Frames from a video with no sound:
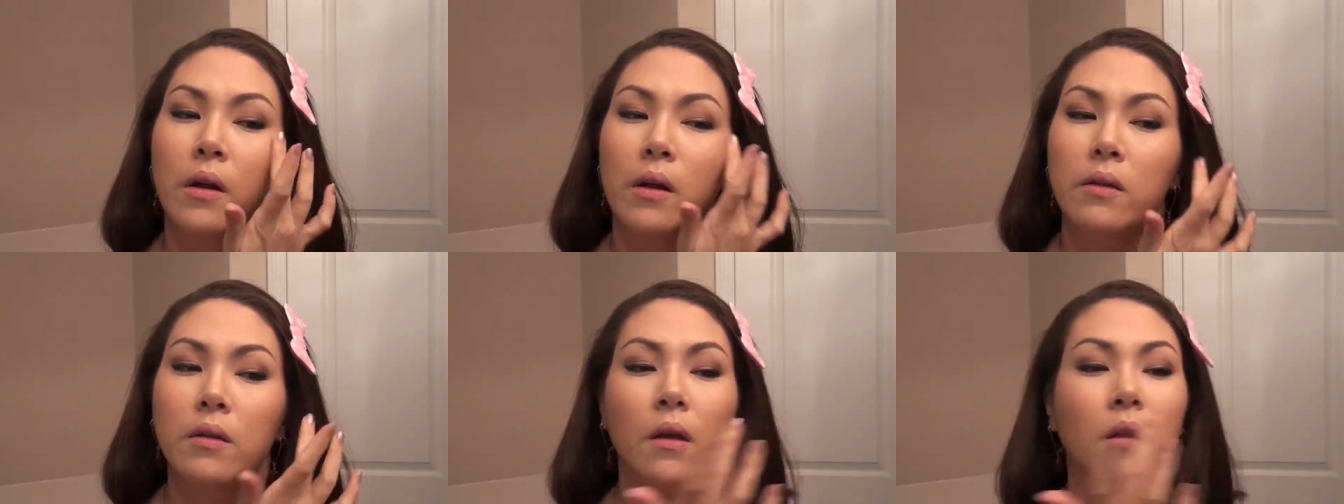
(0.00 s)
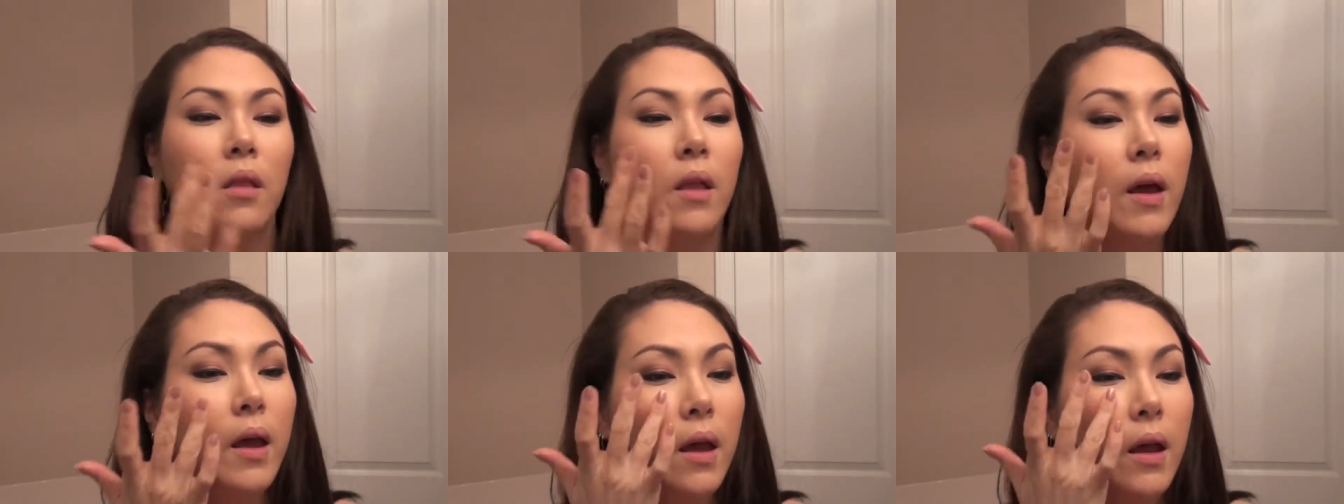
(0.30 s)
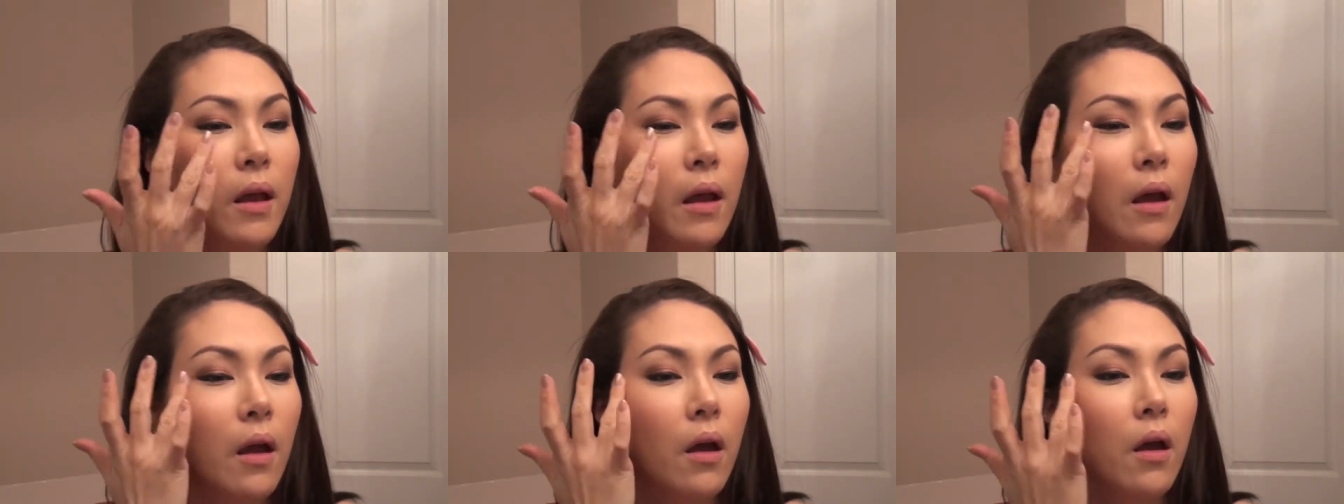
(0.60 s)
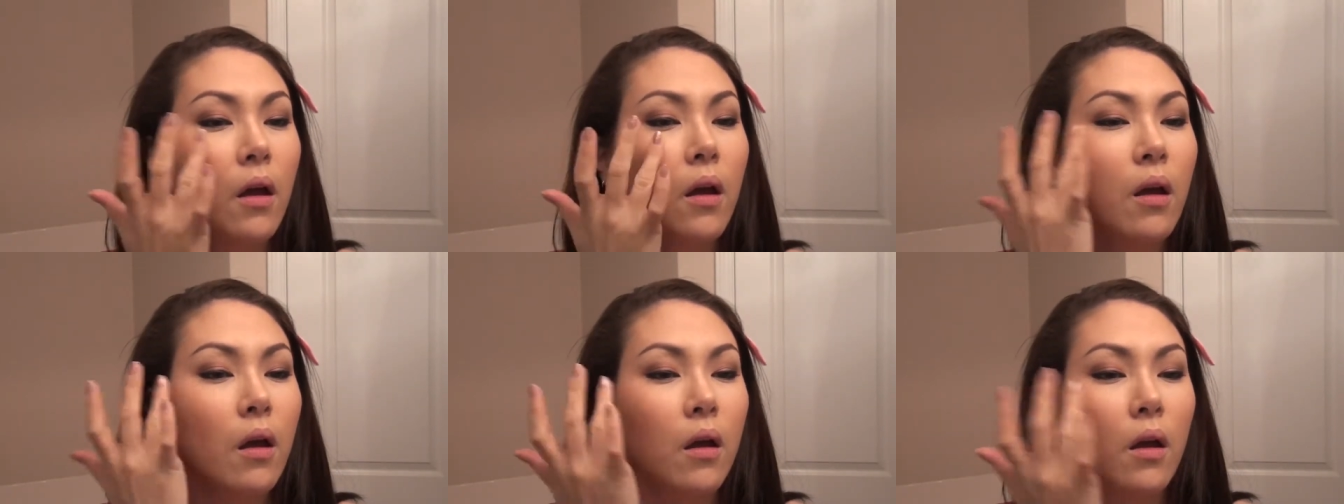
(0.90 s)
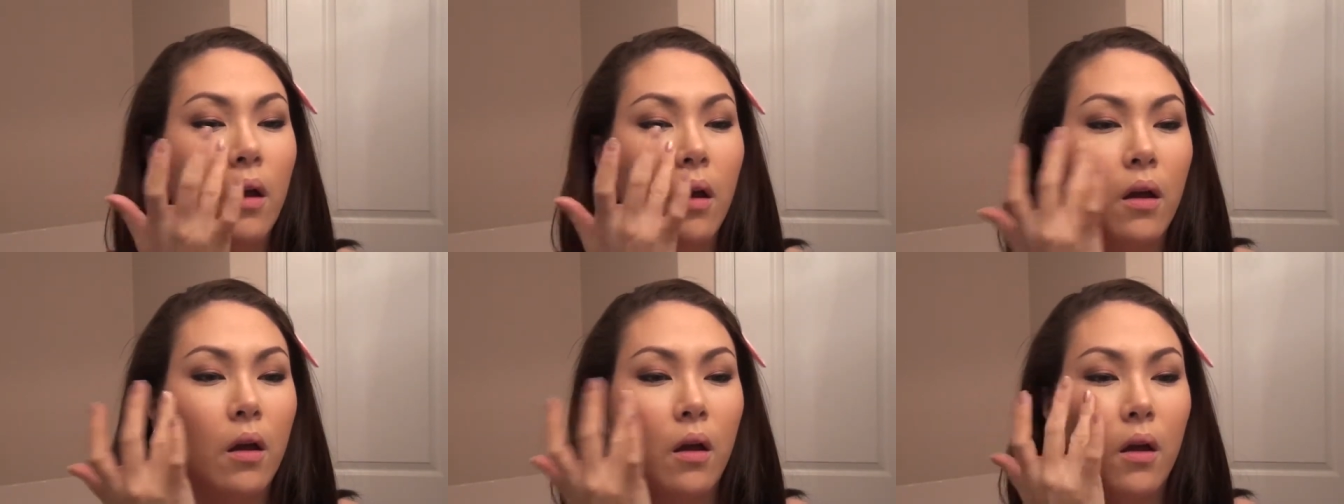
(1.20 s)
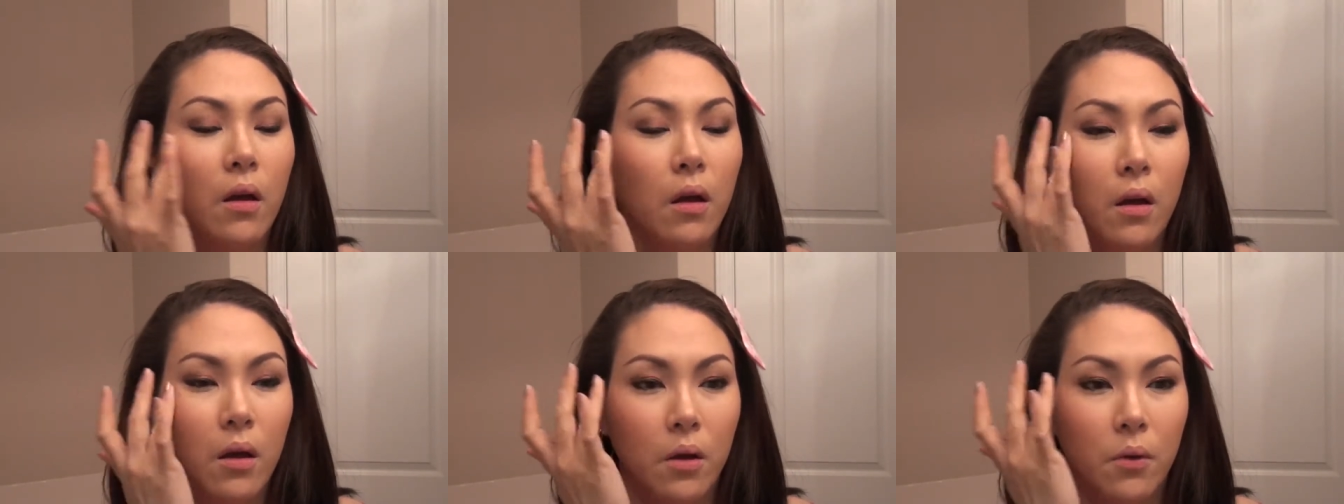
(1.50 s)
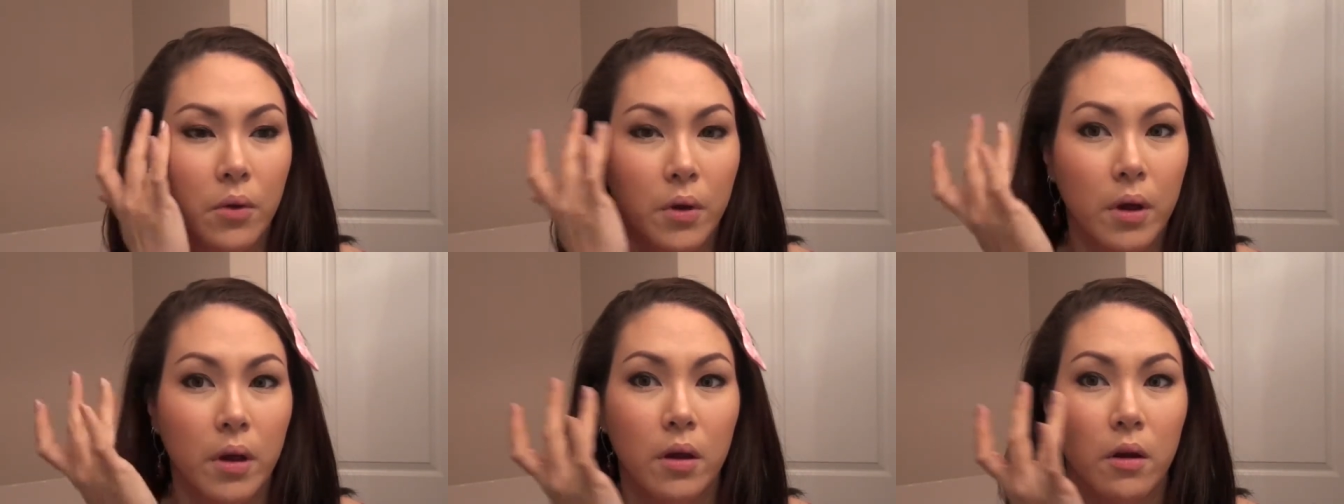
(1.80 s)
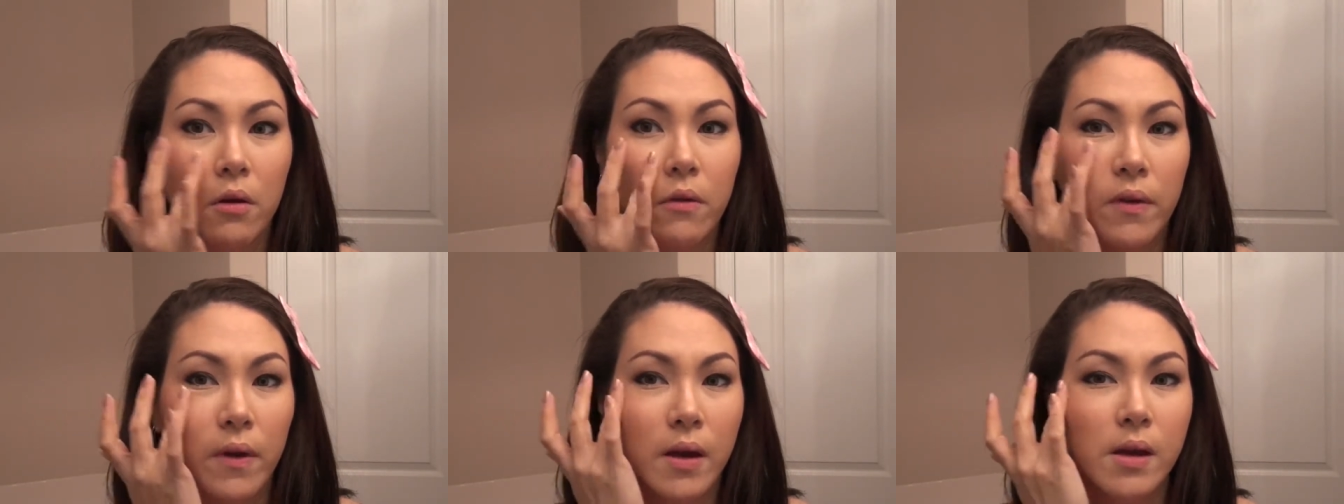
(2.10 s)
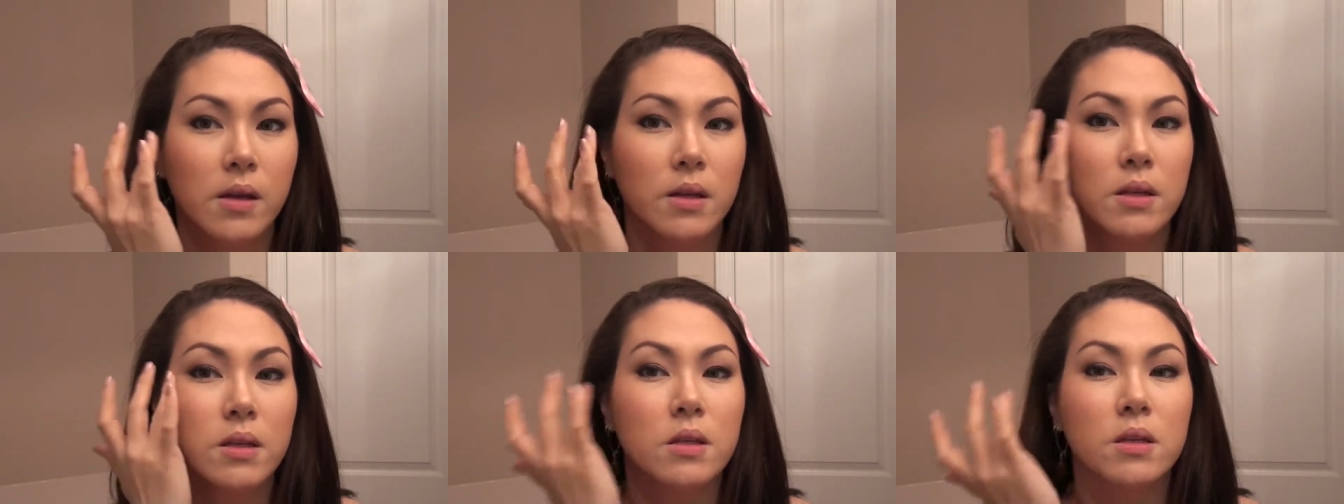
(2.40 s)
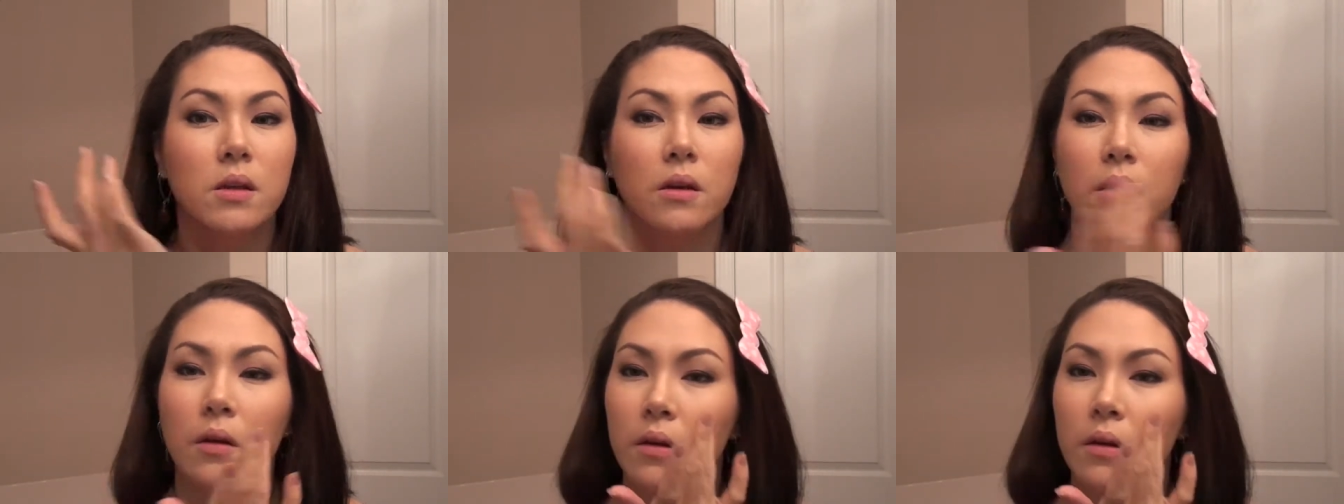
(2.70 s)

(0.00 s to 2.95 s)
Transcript: the light hit your face.